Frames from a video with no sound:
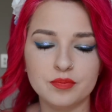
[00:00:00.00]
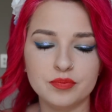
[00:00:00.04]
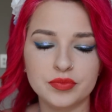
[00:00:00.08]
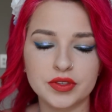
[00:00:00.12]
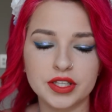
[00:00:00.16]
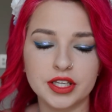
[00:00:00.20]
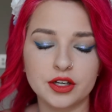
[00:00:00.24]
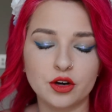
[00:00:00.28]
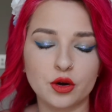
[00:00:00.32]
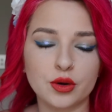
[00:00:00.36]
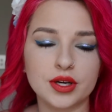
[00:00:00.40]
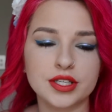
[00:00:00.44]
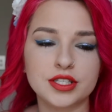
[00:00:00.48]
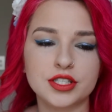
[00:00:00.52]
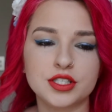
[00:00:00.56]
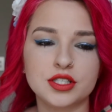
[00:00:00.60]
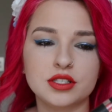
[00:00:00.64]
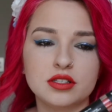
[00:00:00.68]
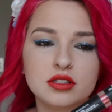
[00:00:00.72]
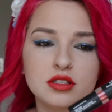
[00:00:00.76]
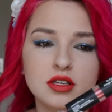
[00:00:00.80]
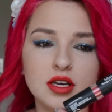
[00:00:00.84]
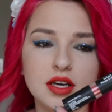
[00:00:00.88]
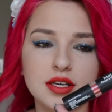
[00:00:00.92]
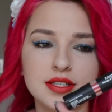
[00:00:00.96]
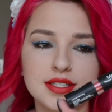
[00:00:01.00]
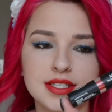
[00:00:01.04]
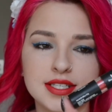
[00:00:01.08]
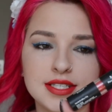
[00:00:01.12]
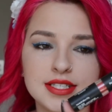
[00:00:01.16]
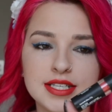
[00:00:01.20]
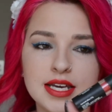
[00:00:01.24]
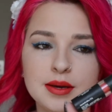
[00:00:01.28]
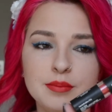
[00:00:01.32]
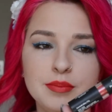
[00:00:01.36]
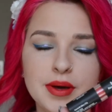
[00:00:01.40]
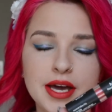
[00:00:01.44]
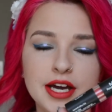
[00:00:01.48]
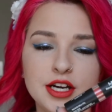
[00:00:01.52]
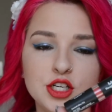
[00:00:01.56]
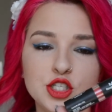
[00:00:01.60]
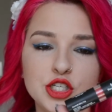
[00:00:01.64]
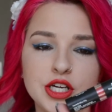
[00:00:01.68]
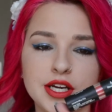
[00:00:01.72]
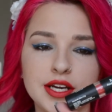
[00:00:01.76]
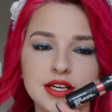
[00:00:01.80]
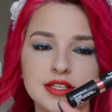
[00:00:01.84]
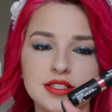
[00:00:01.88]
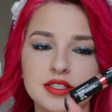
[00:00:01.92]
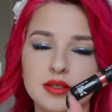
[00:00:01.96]
you know, it's the same
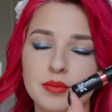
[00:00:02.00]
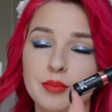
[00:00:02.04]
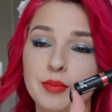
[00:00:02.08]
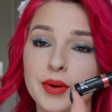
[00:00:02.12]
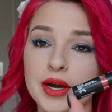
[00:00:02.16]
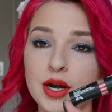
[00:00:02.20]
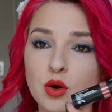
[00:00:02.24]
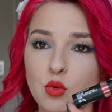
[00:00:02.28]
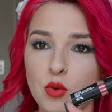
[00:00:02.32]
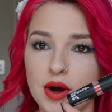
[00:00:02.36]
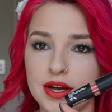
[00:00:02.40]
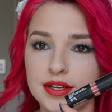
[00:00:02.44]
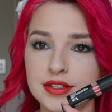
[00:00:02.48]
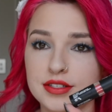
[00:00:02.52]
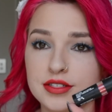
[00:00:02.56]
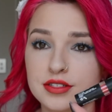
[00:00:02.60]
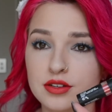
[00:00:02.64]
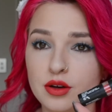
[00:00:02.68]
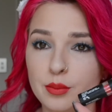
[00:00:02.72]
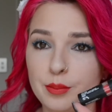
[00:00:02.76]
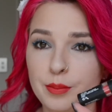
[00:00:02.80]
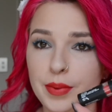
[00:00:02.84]
packaging as the big ones,